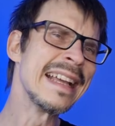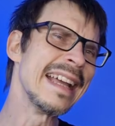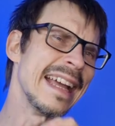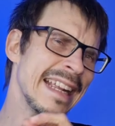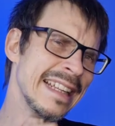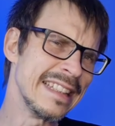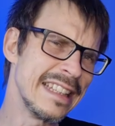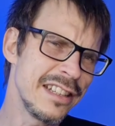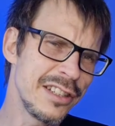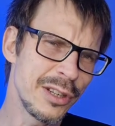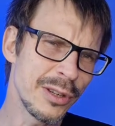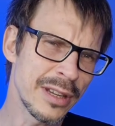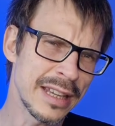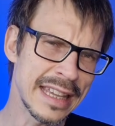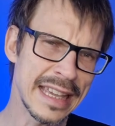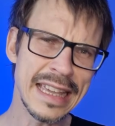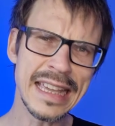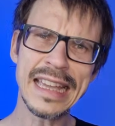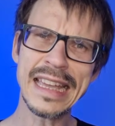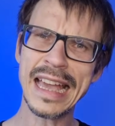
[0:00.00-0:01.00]
And did you
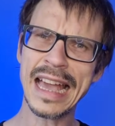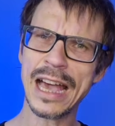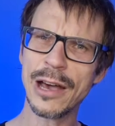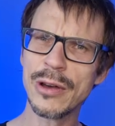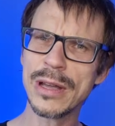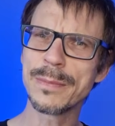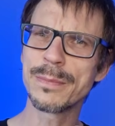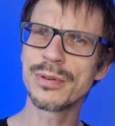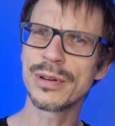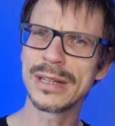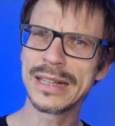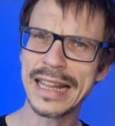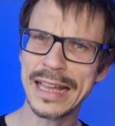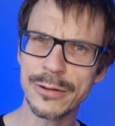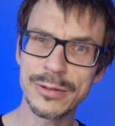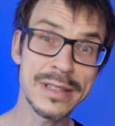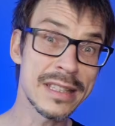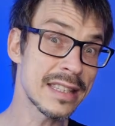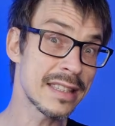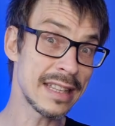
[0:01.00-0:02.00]
hear how I
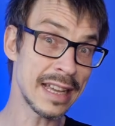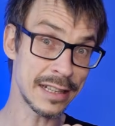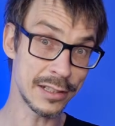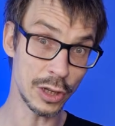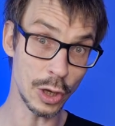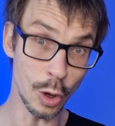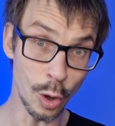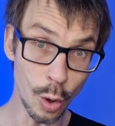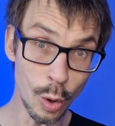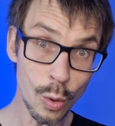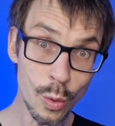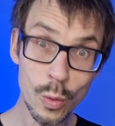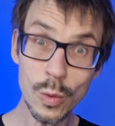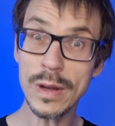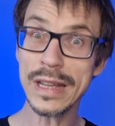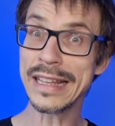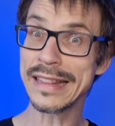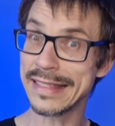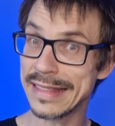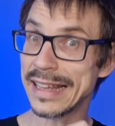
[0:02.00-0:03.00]
pronounced that O
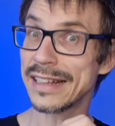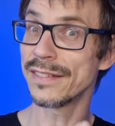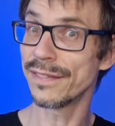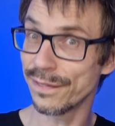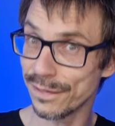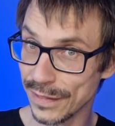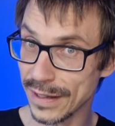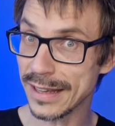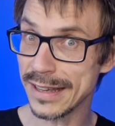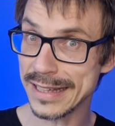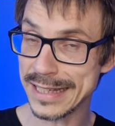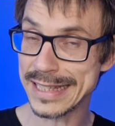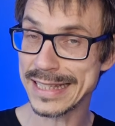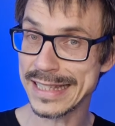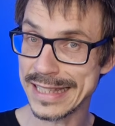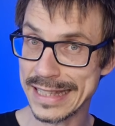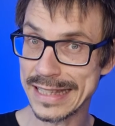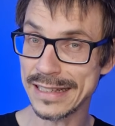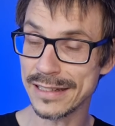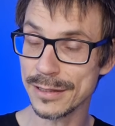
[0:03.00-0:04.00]
in that first
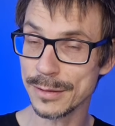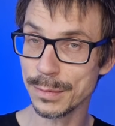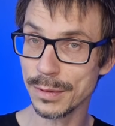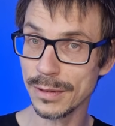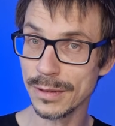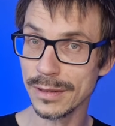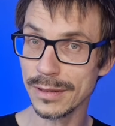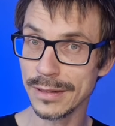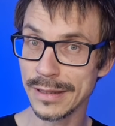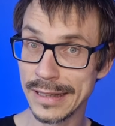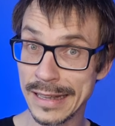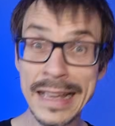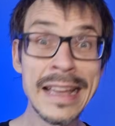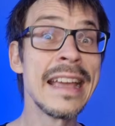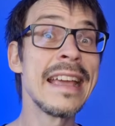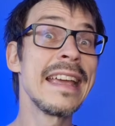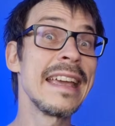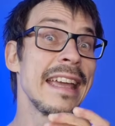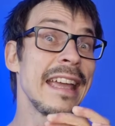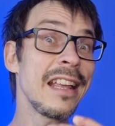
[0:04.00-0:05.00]
syllable?
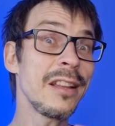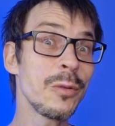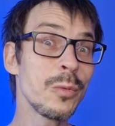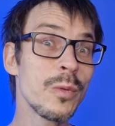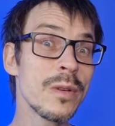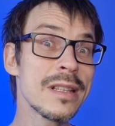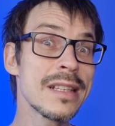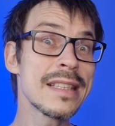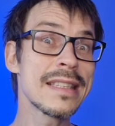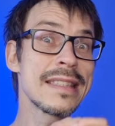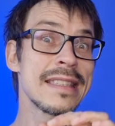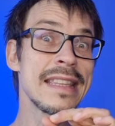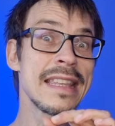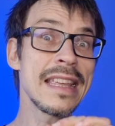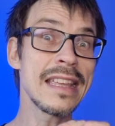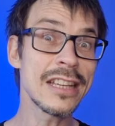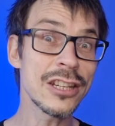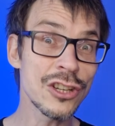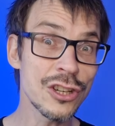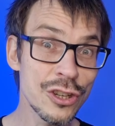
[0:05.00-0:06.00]
It was
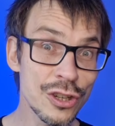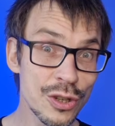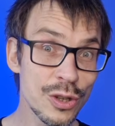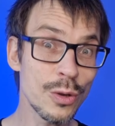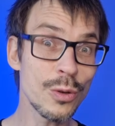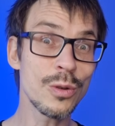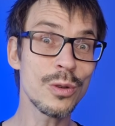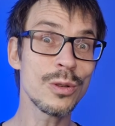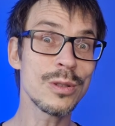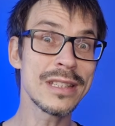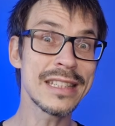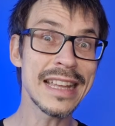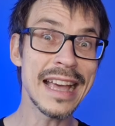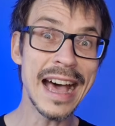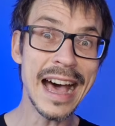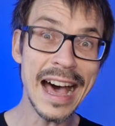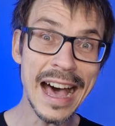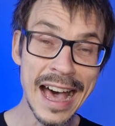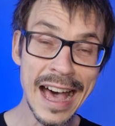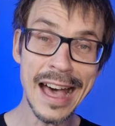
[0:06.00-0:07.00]
the short
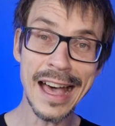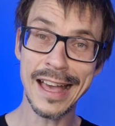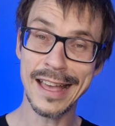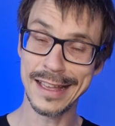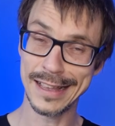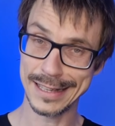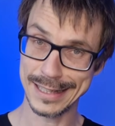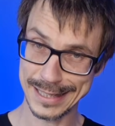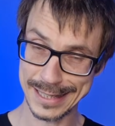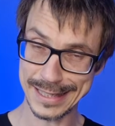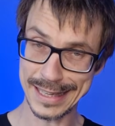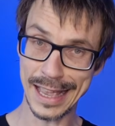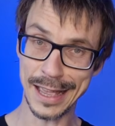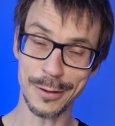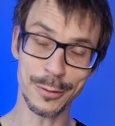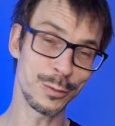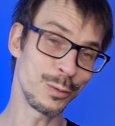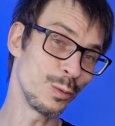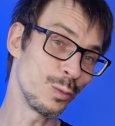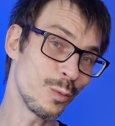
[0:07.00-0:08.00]
A
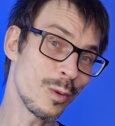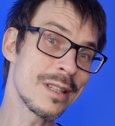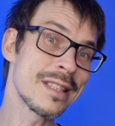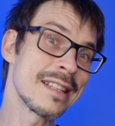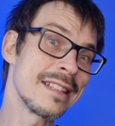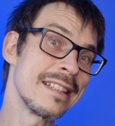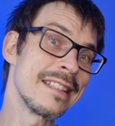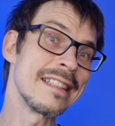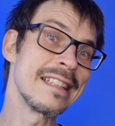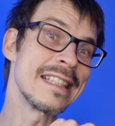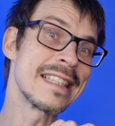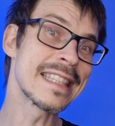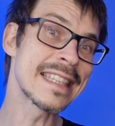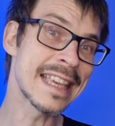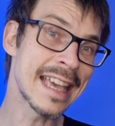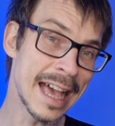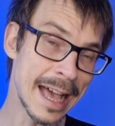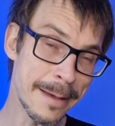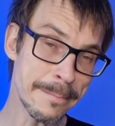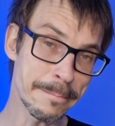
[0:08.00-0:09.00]
sound, wasn't it? It's
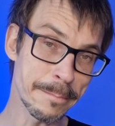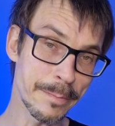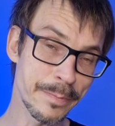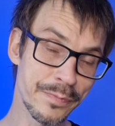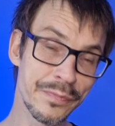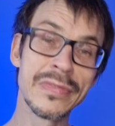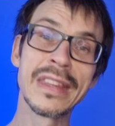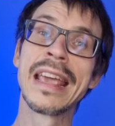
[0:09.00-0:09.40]
comfortable.